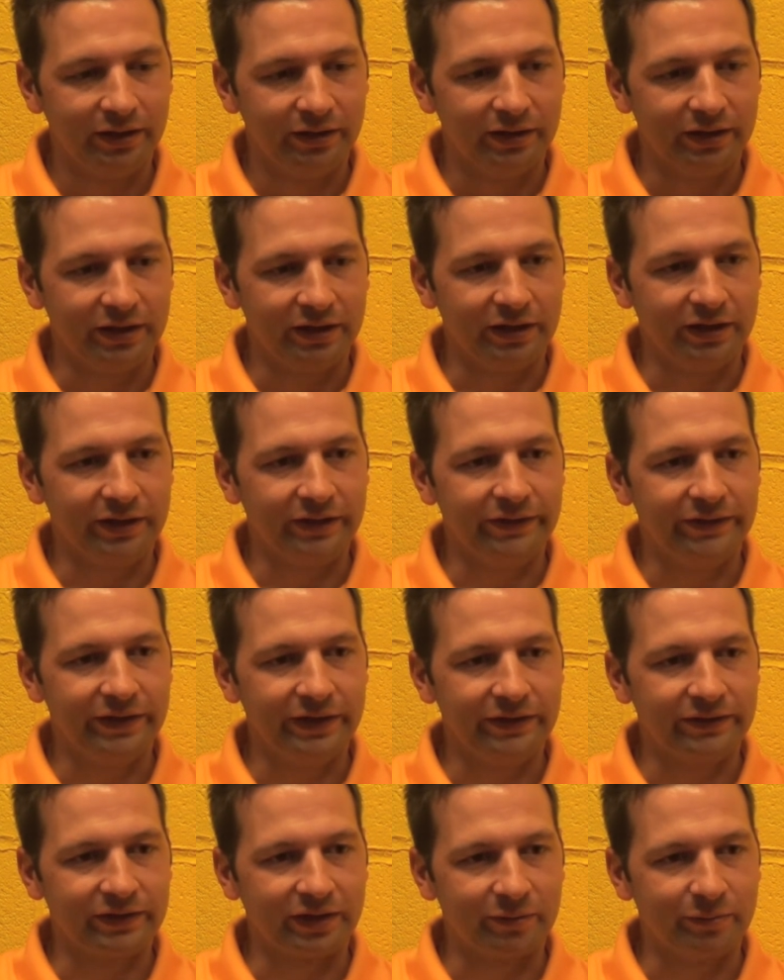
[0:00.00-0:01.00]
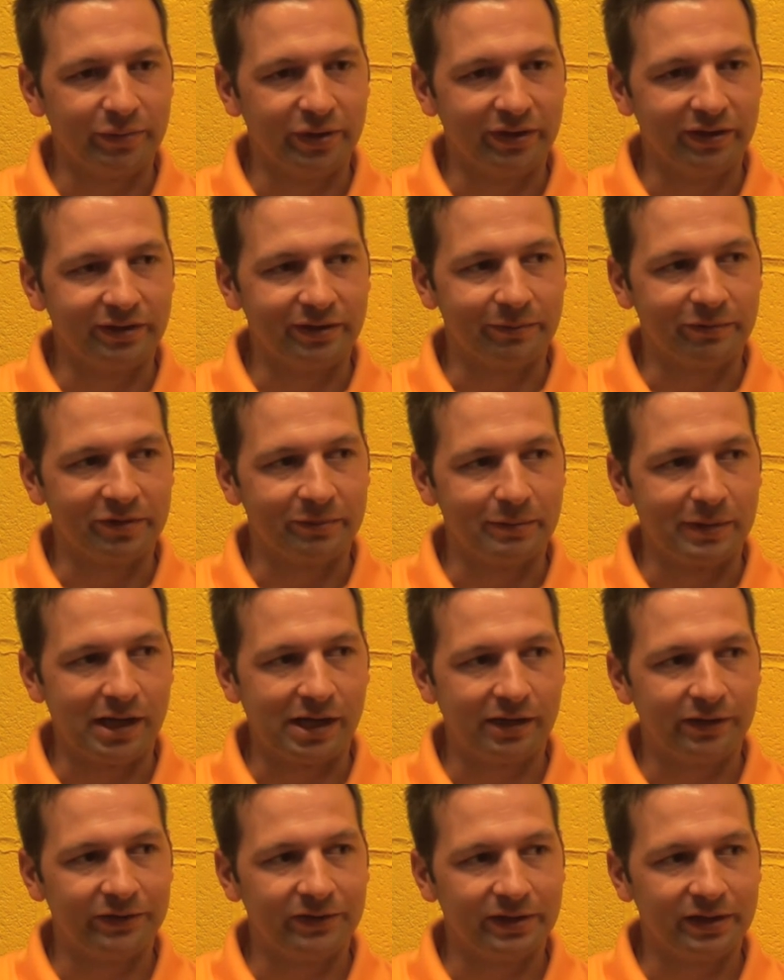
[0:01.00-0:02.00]
the kids, they start building up their
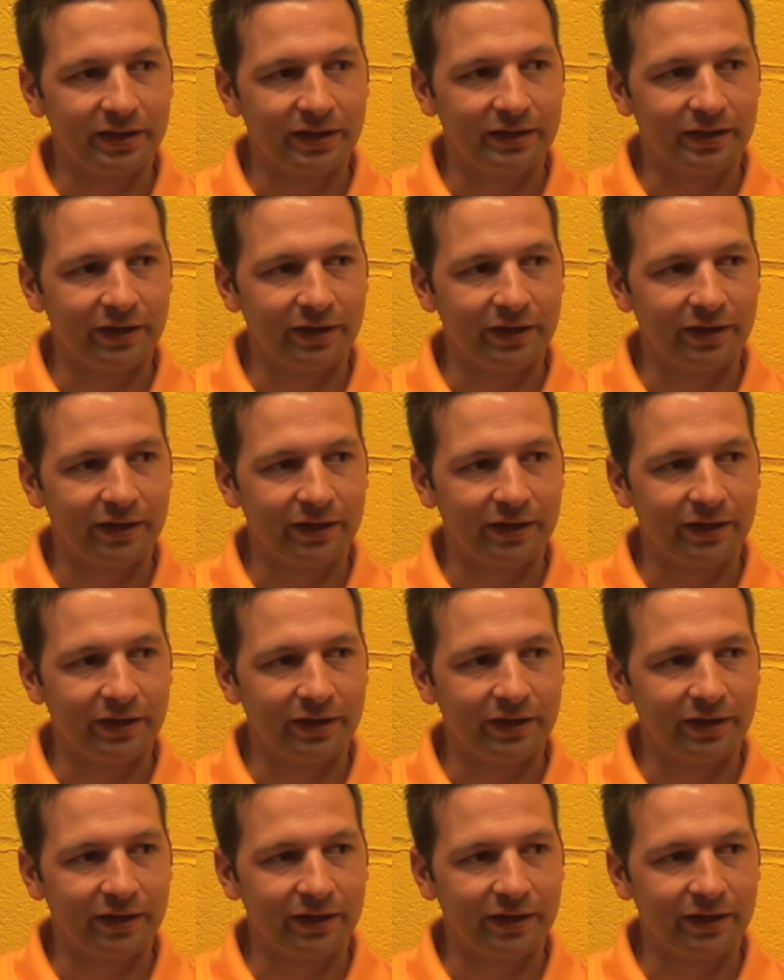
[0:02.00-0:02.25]
mileage again.